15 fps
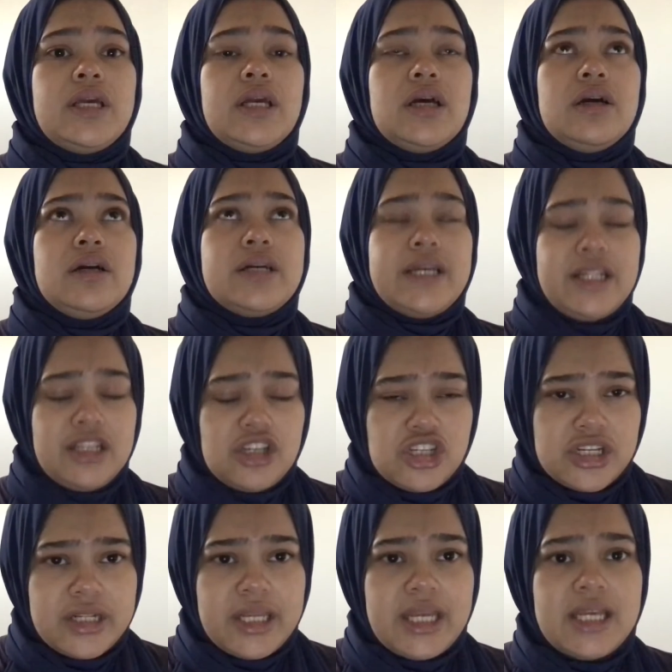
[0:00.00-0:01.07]
her
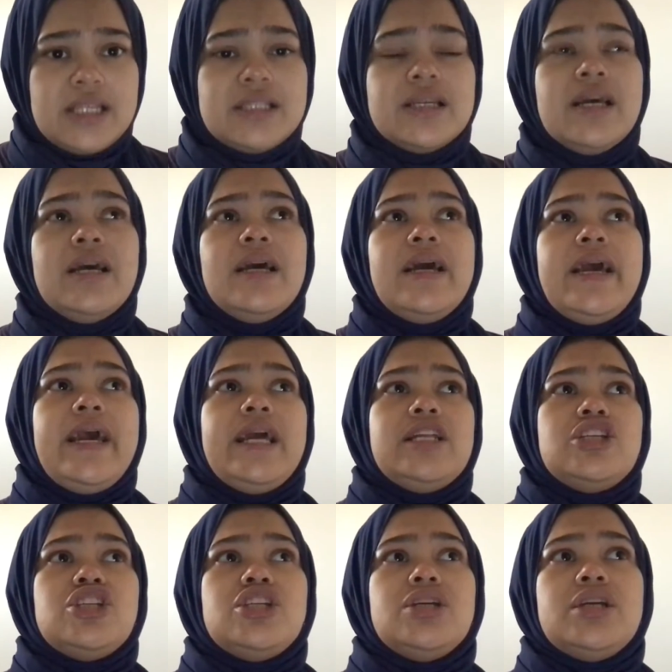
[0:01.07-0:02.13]
condition is, and
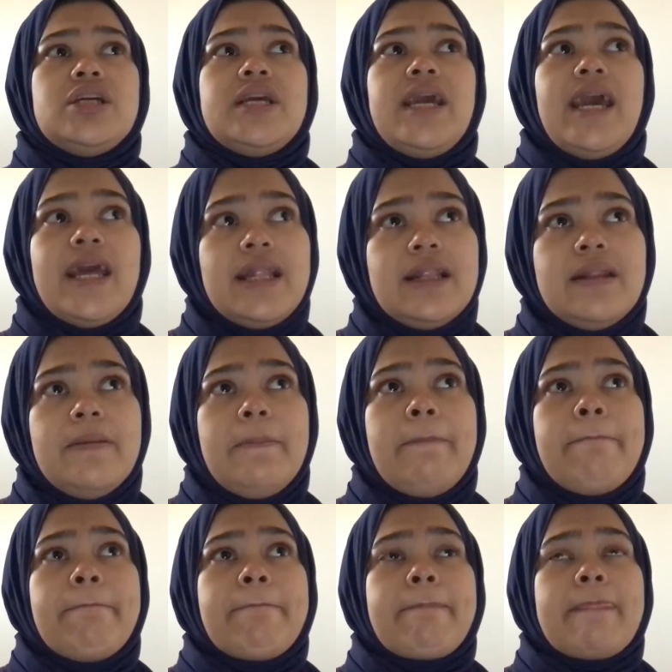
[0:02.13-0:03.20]
she can
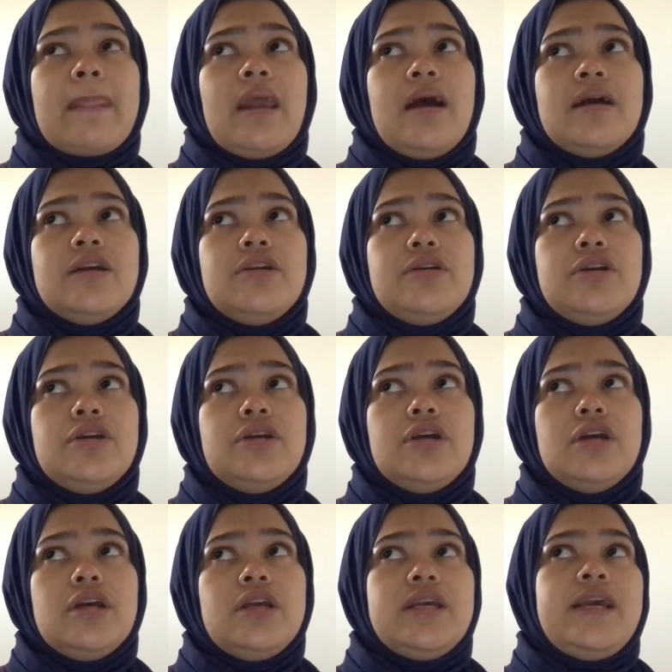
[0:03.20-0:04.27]
like
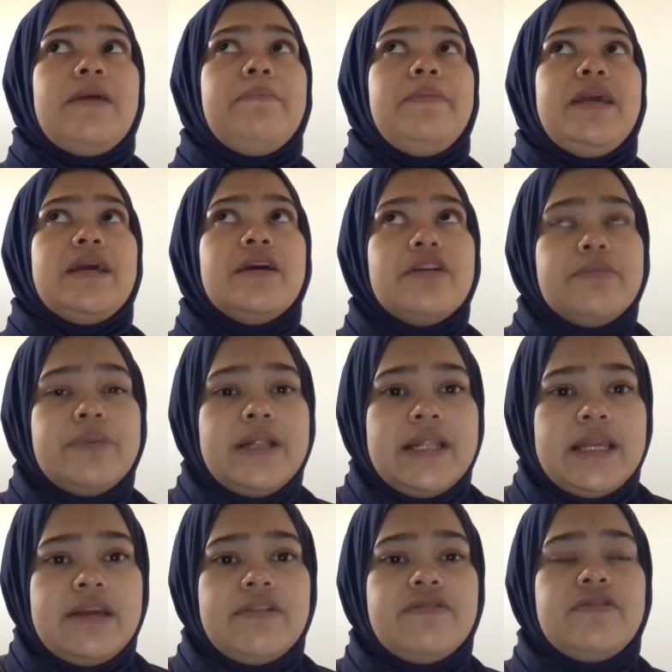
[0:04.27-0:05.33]
can make her
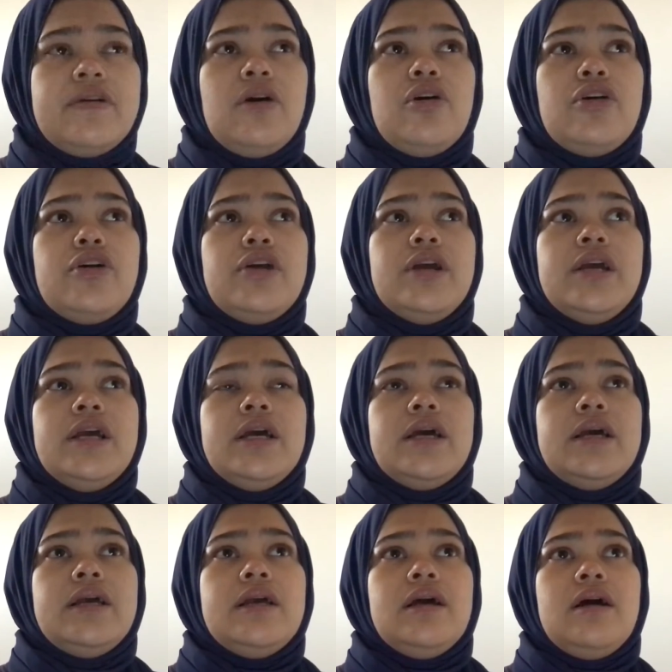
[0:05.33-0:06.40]
believe, or
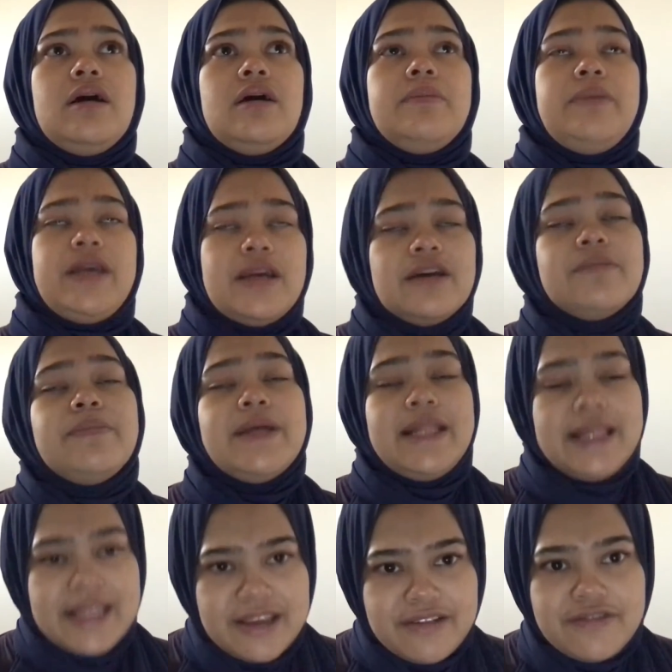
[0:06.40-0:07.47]
make her
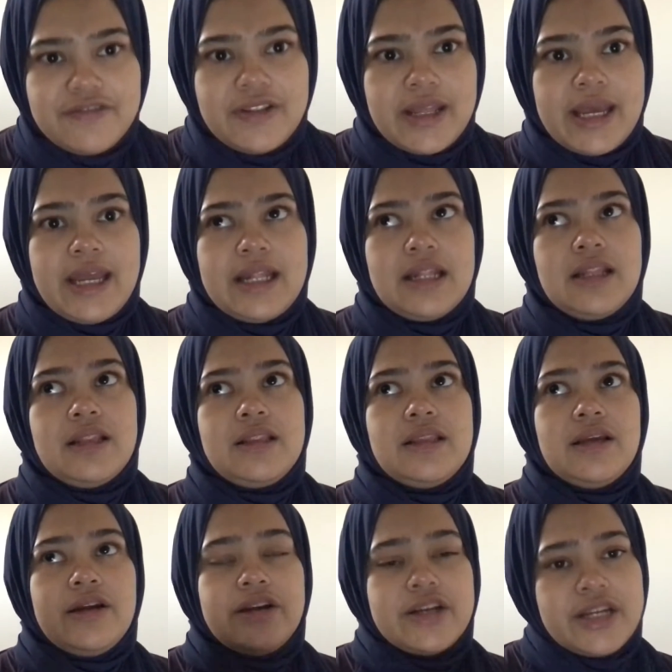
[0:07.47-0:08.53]
believe that
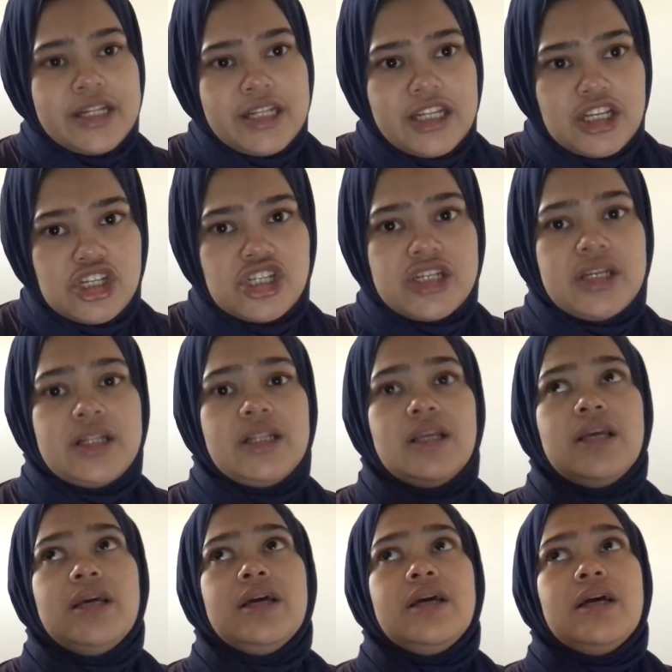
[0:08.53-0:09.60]
her condition,
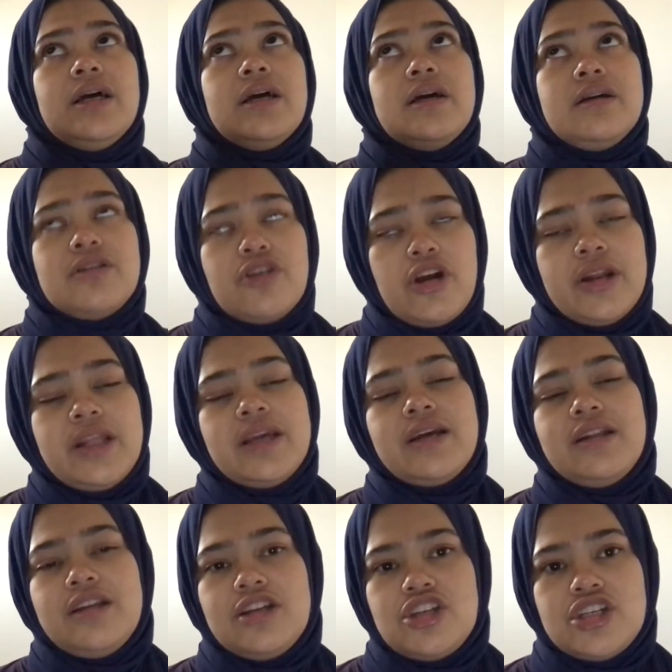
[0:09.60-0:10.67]
her chronic
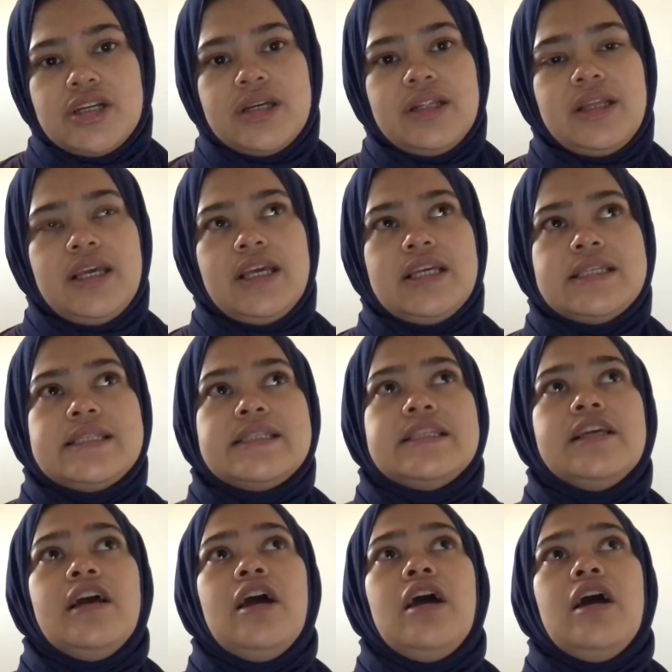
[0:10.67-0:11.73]
condition, is
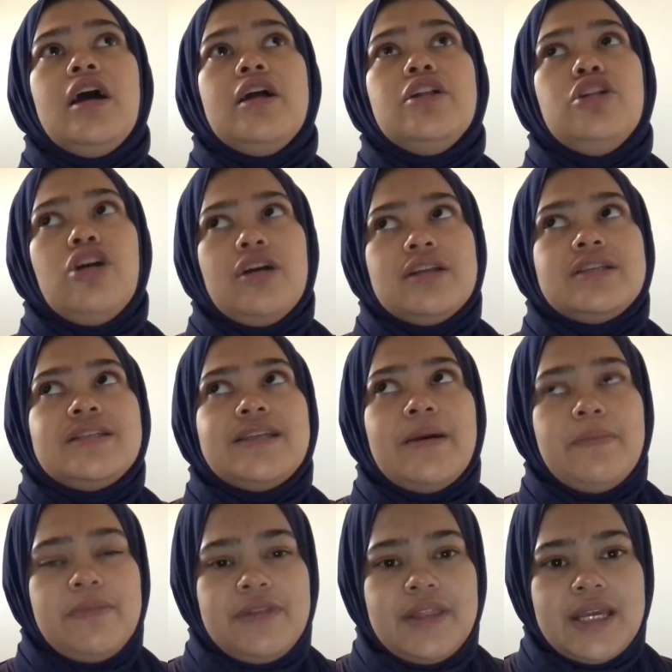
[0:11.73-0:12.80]
not
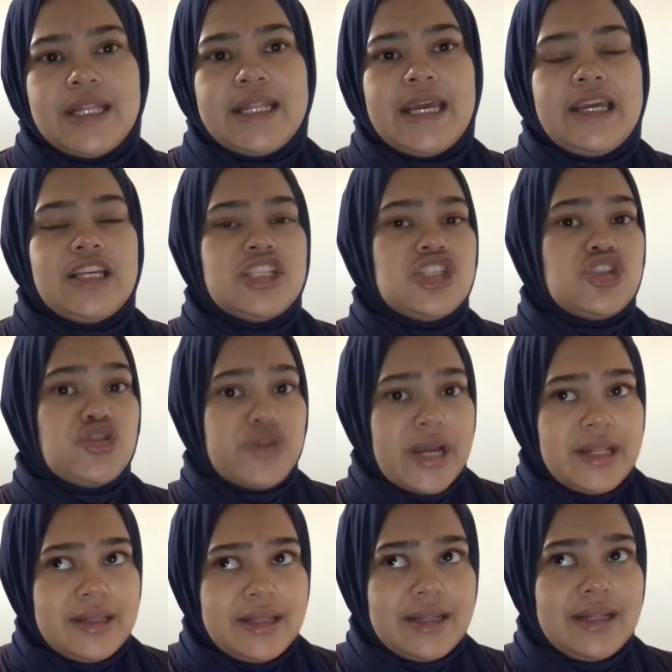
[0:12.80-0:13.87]
something that is
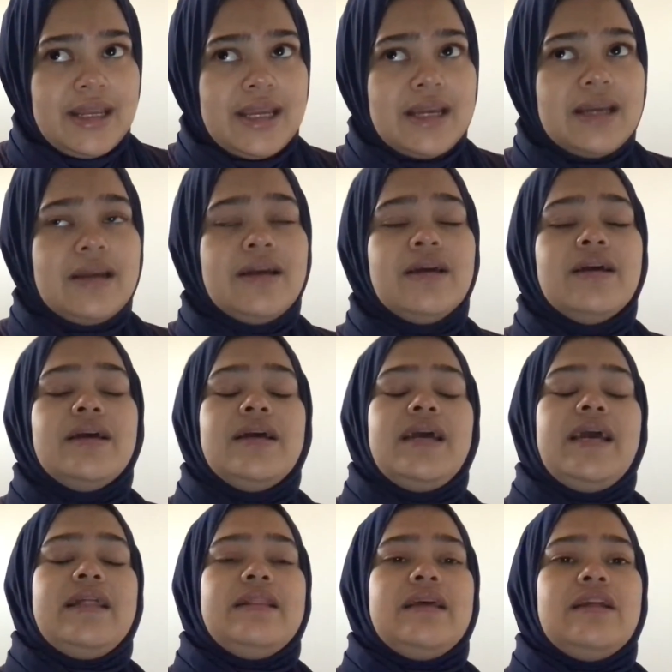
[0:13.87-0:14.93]
threatening.
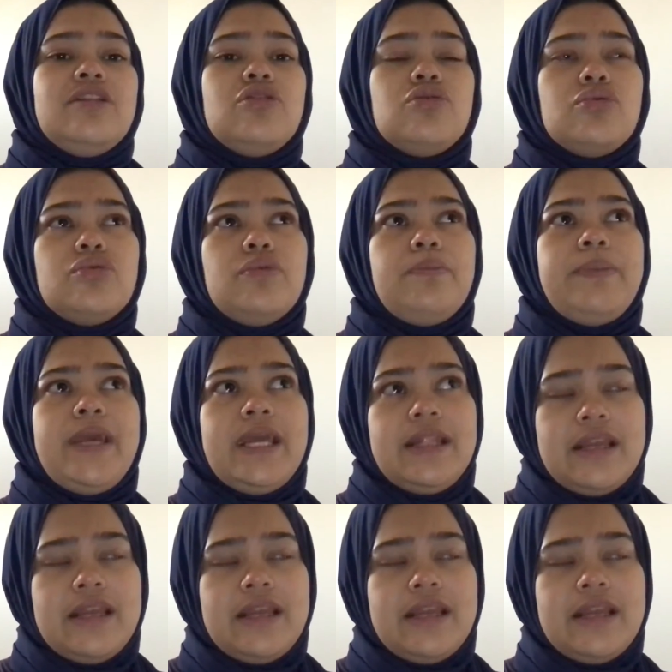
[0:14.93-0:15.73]
And then through pain